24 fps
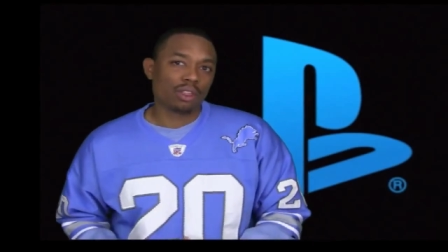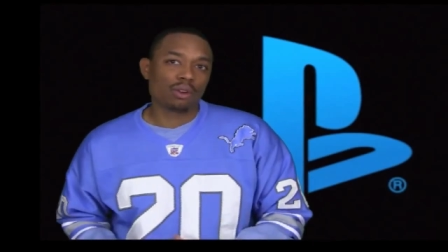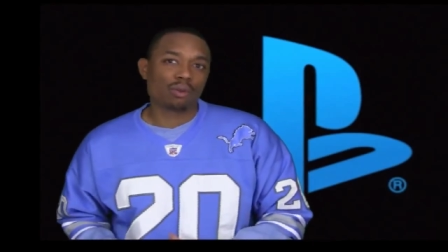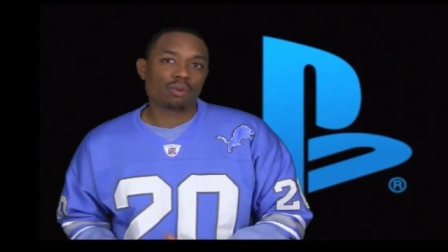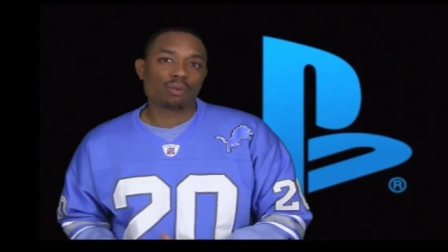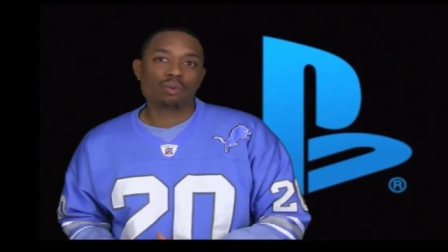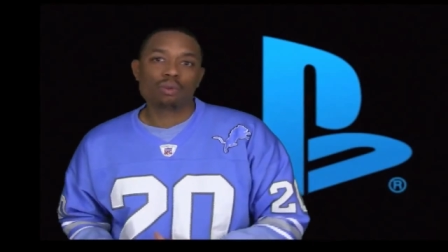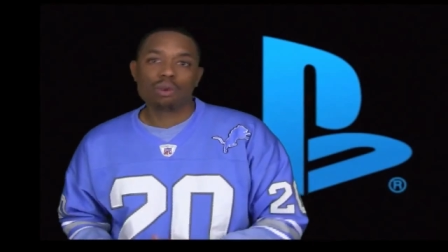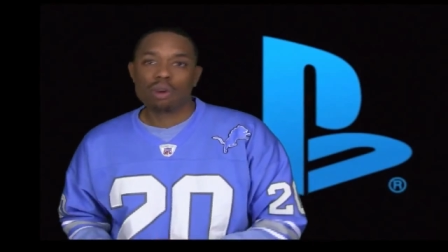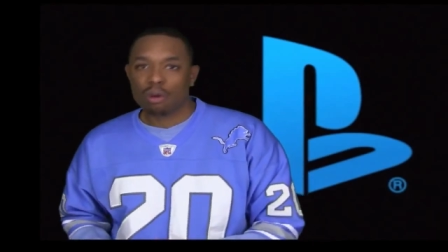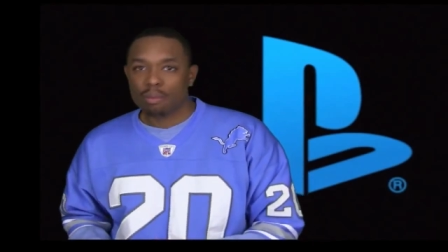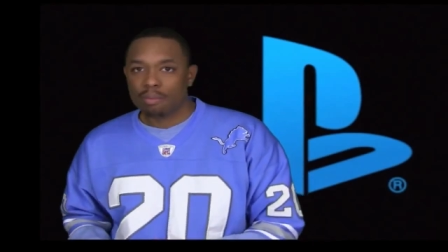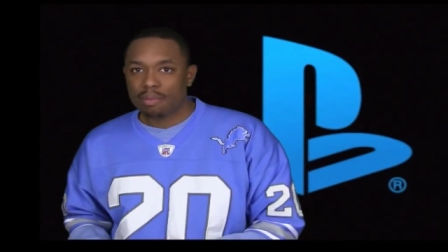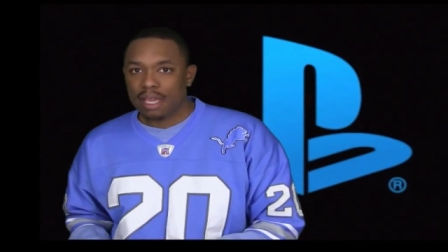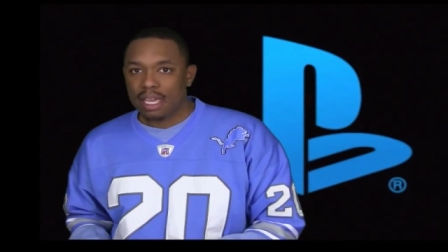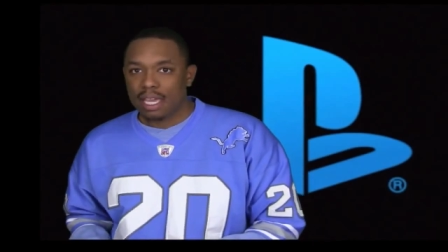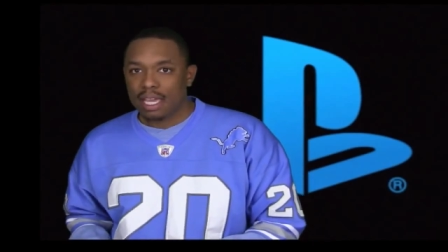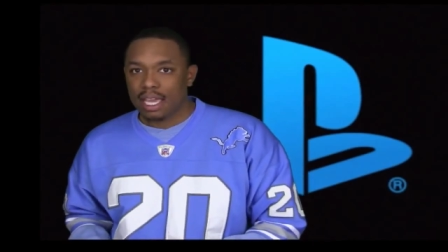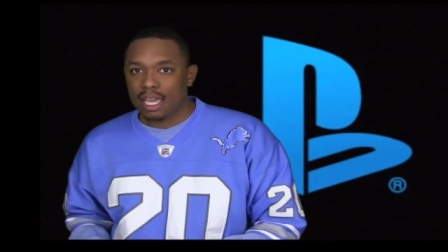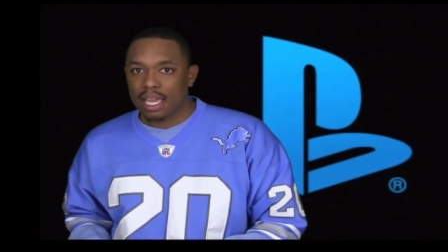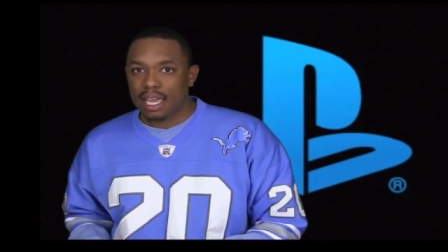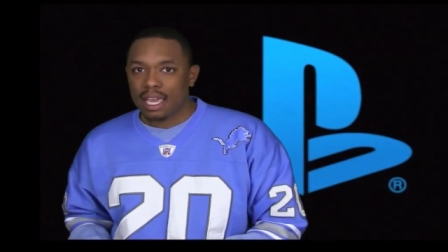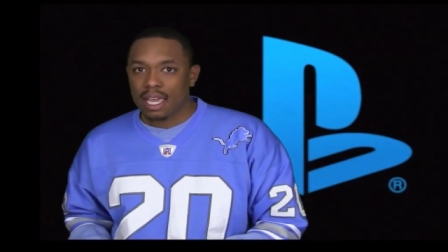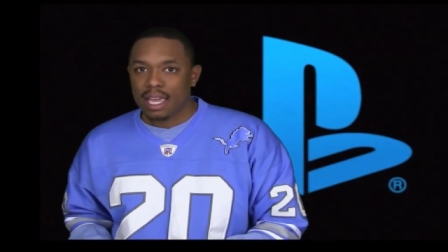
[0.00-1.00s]
there will
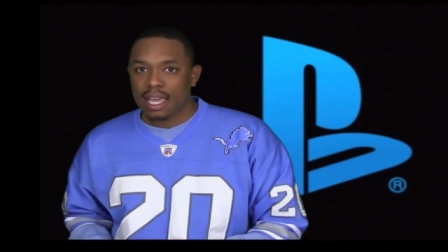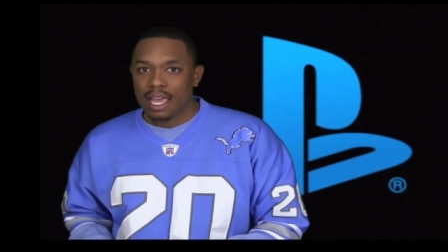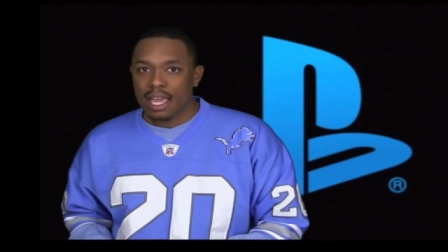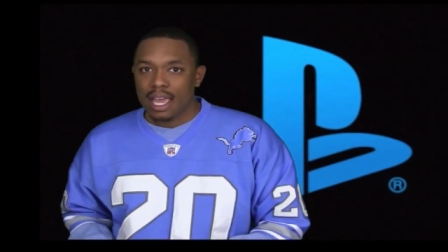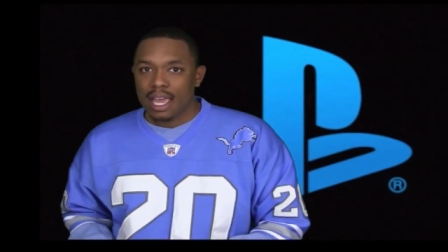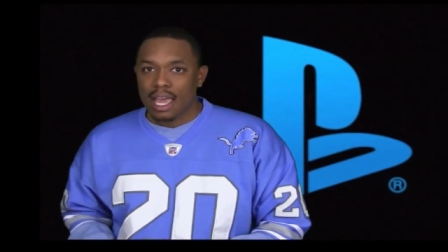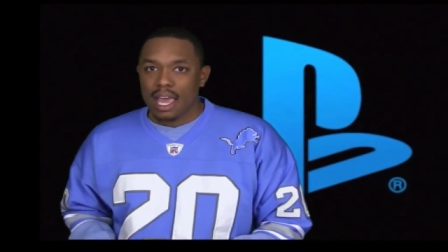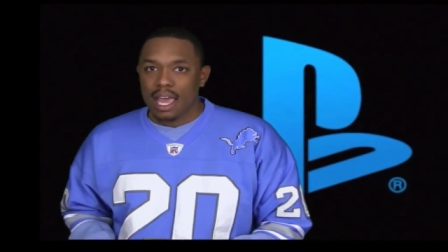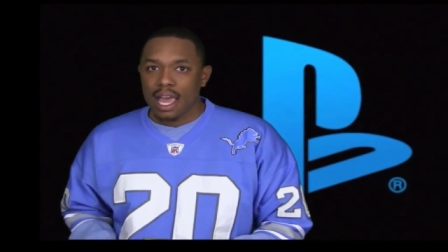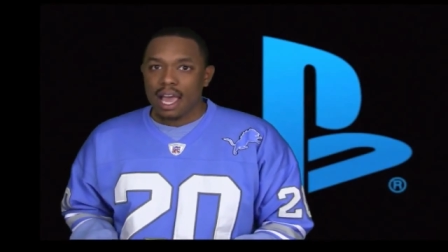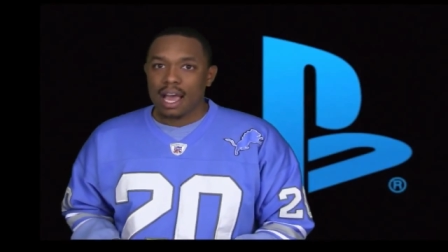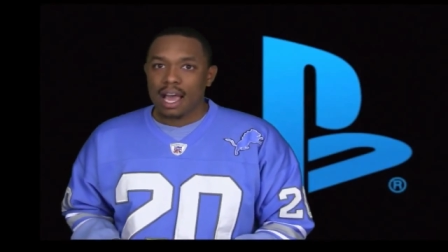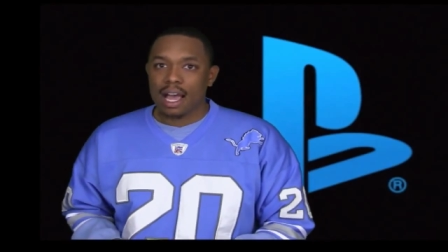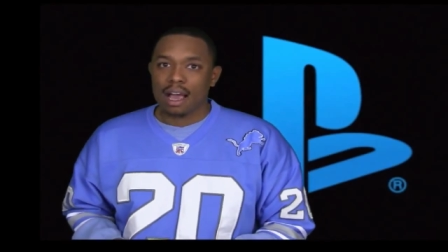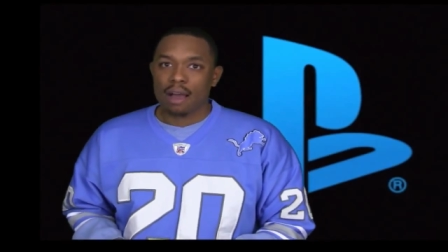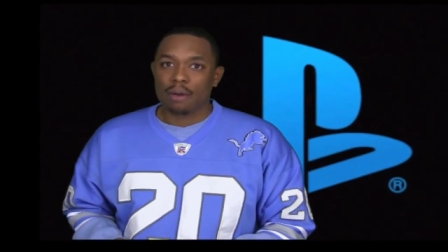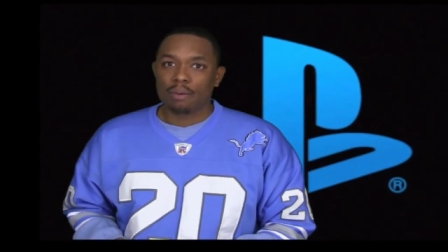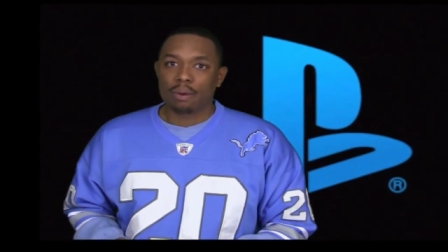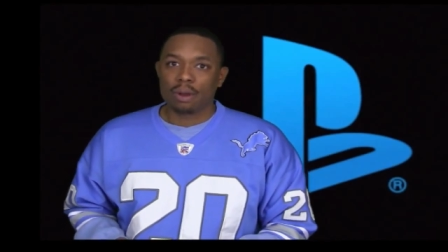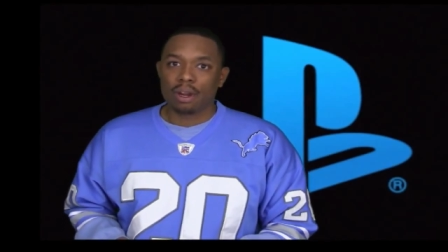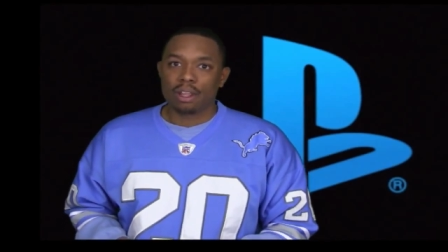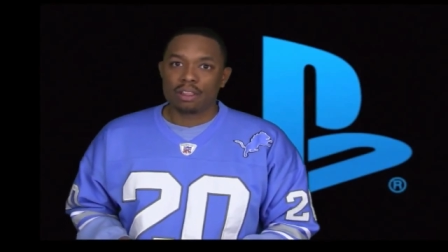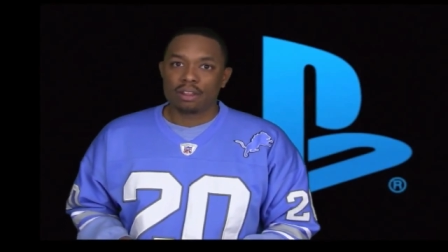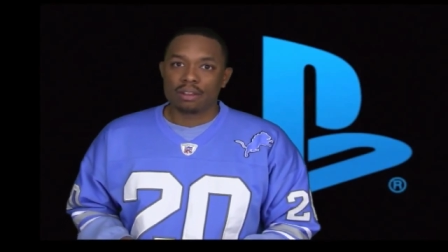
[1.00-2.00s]
be
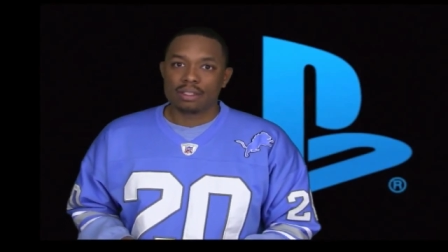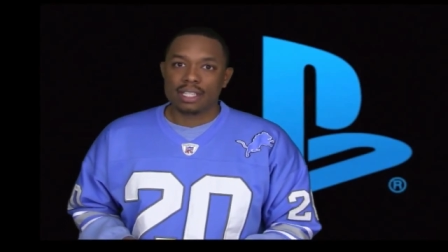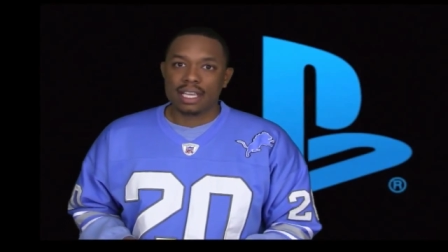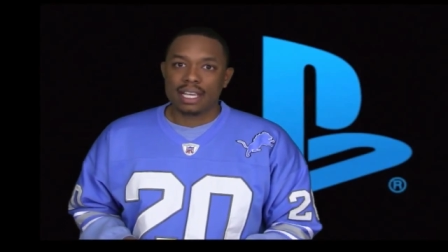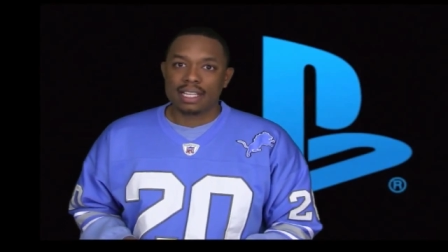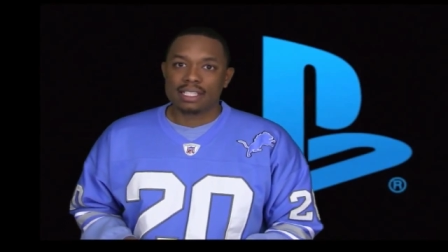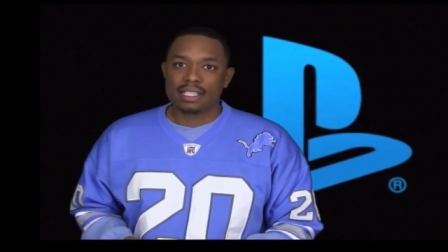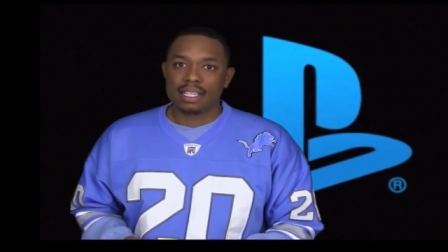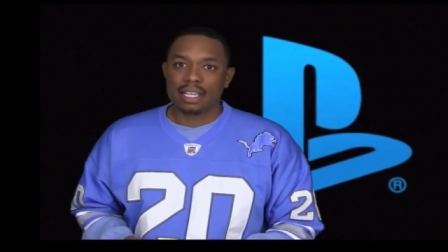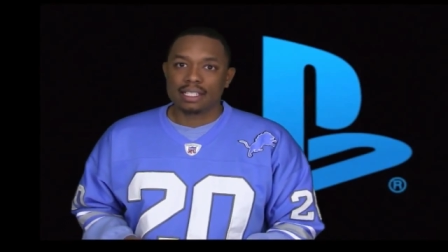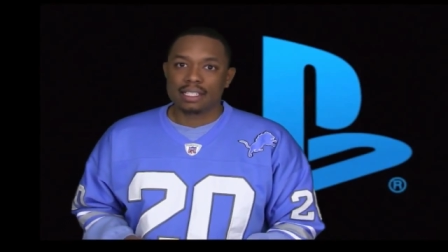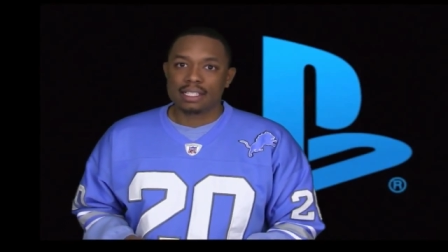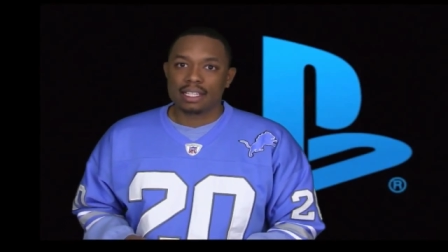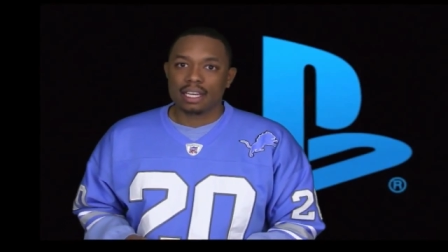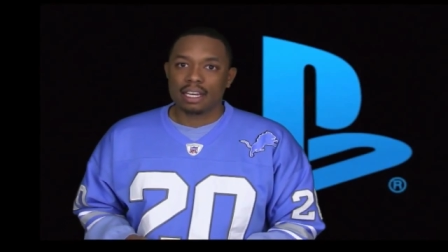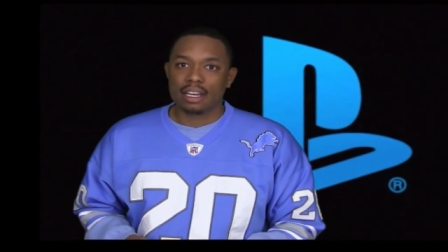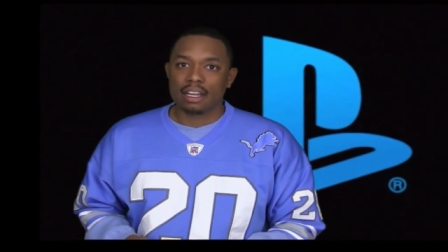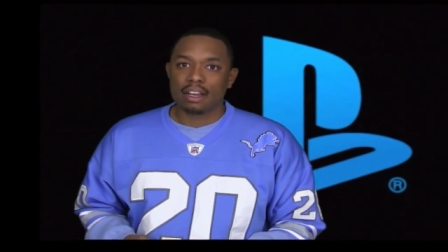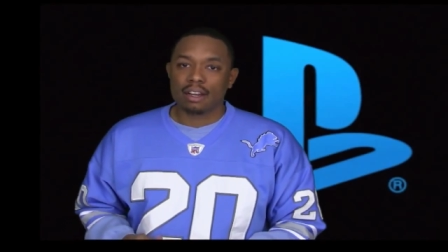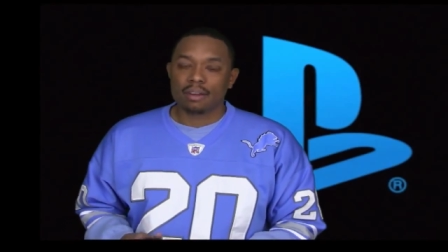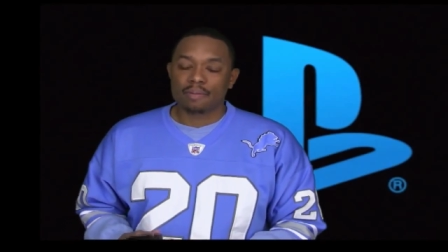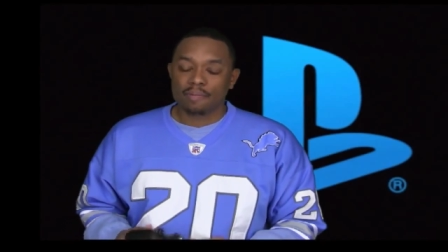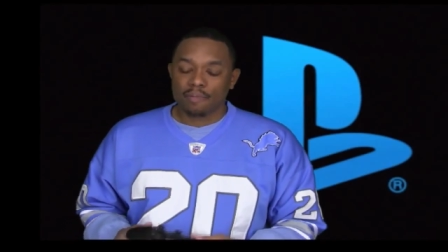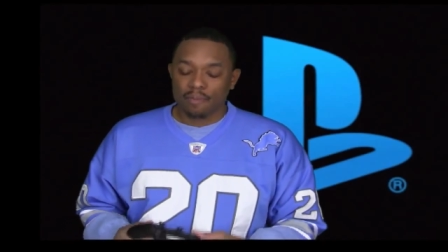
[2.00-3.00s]
one of those headsets in
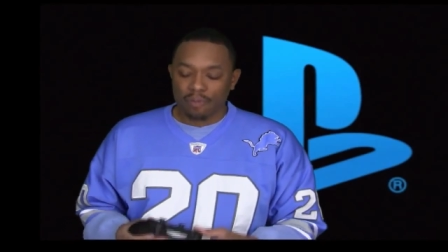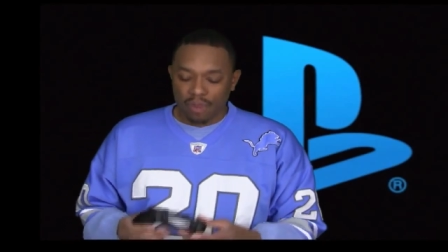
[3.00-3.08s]
there.